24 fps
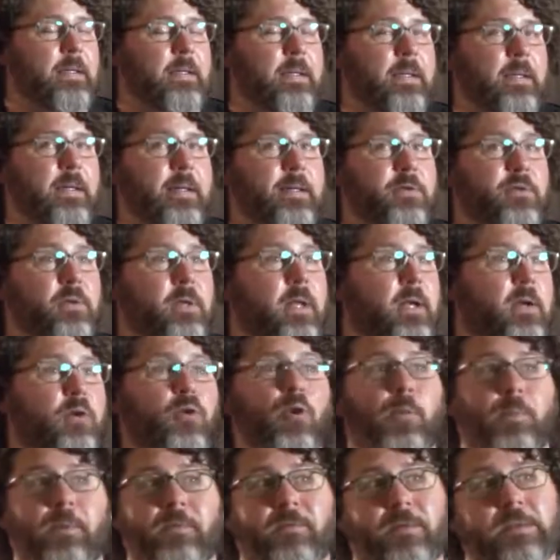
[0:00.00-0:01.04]
I do a lot of
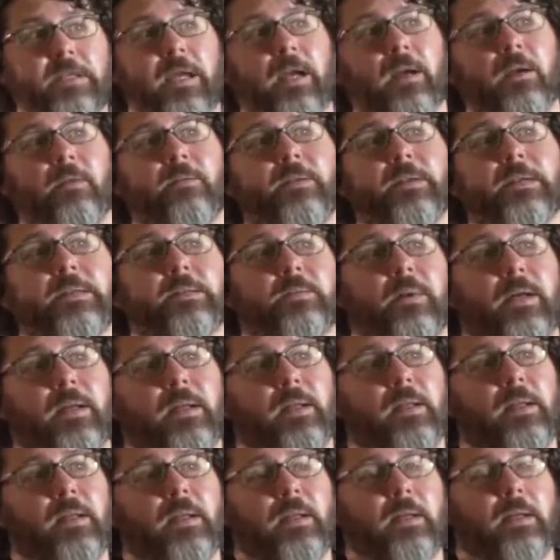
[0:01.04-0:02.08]
corporate photography as
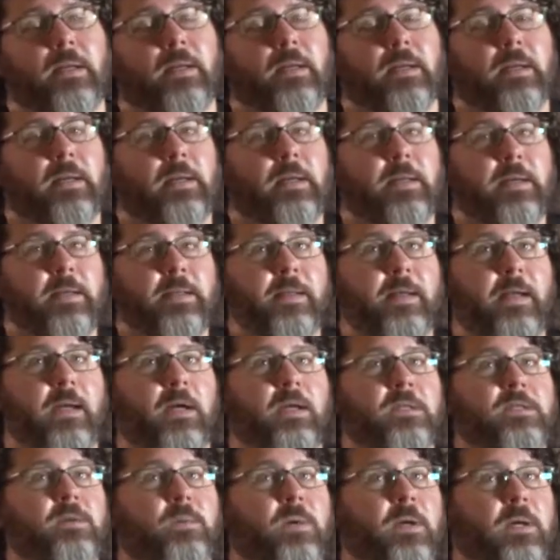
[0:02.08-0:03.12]
well. And then I
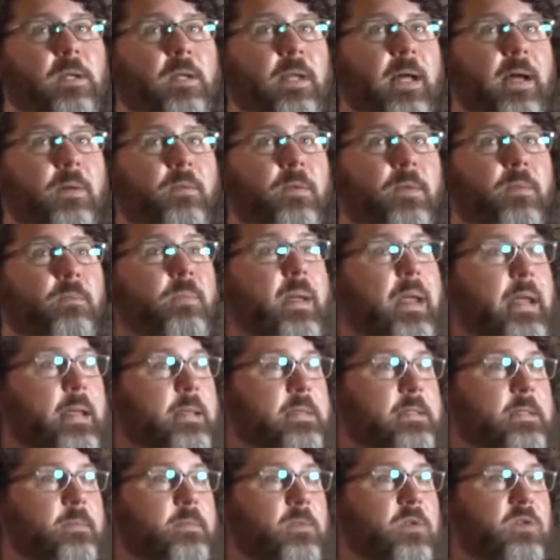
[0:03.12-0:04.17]
also work a lot with
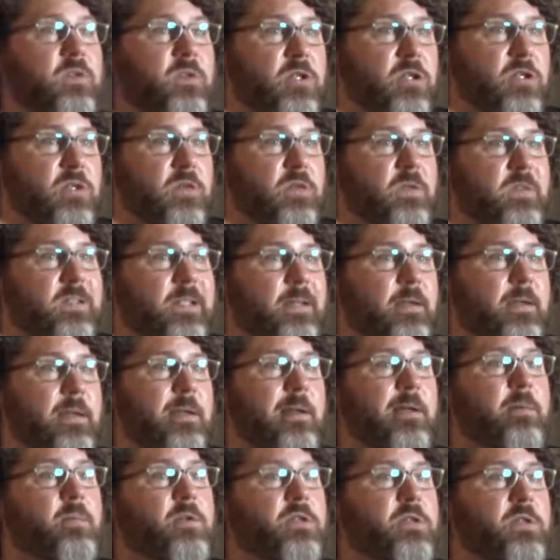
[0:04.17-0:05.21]
bands and musicians that need
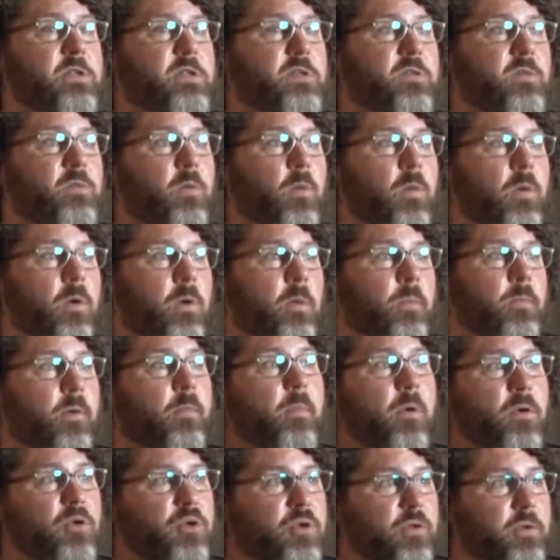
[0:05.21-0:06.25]
images for
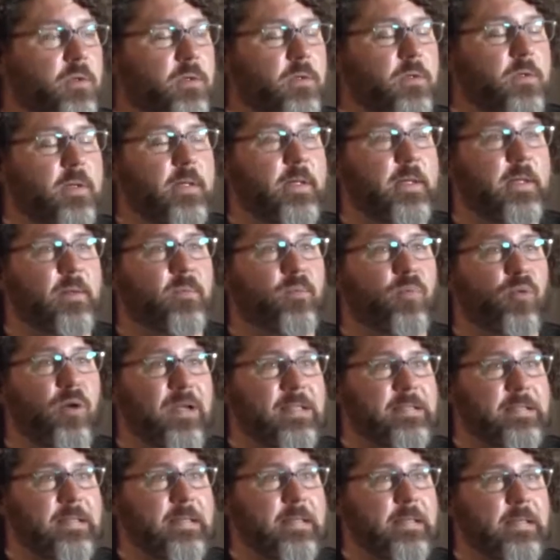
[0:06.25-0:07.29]
promotional and
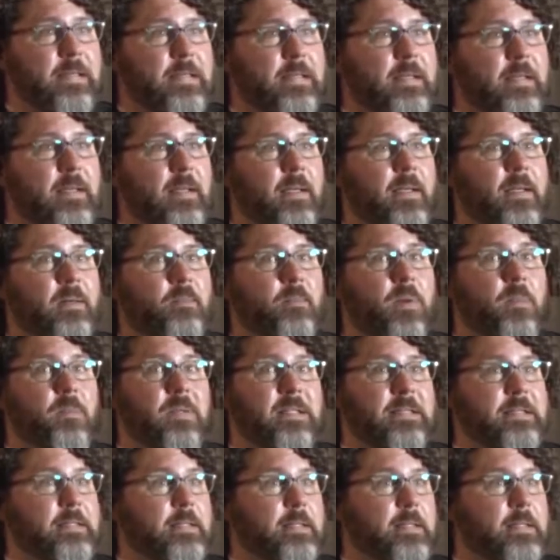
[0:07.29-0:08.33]
press kit and
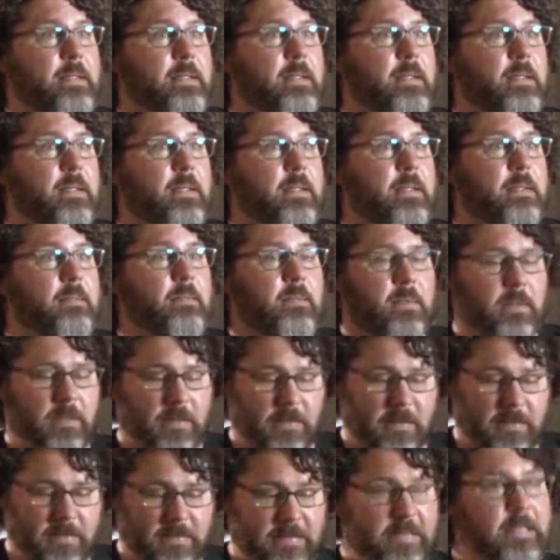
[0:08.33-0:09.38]
publicity and
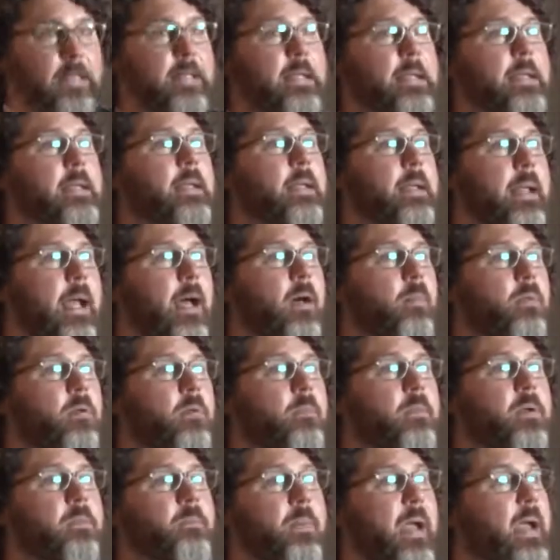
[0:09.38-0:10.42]
CD and
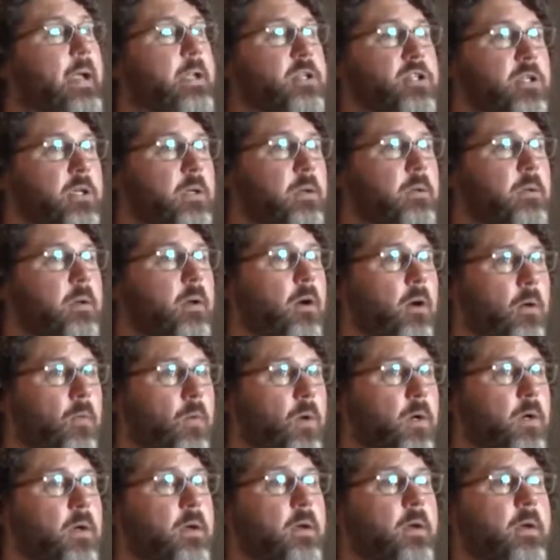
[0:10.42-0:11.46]
album and packaging
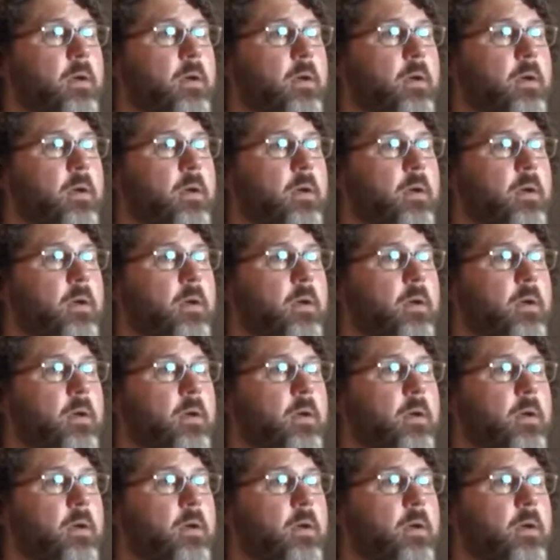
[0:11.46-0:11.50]
artwork.